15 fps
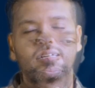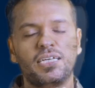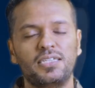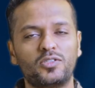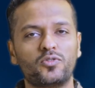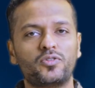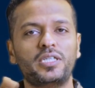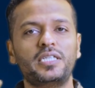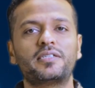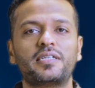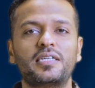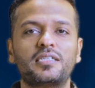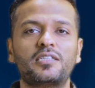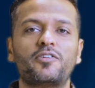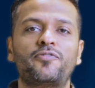And to
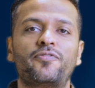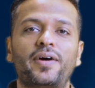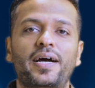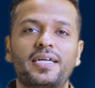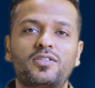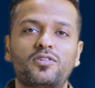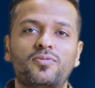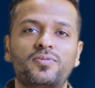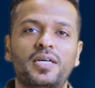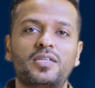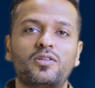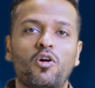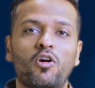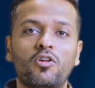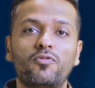reiterate the fact of
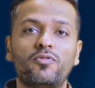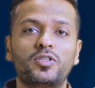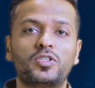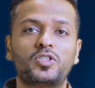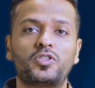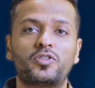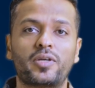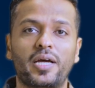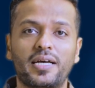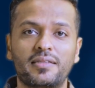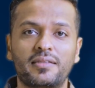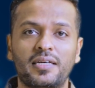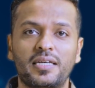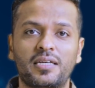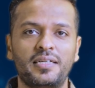that, always
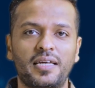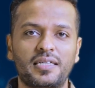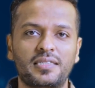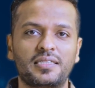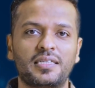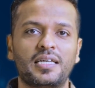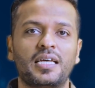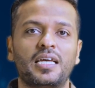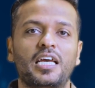track the index.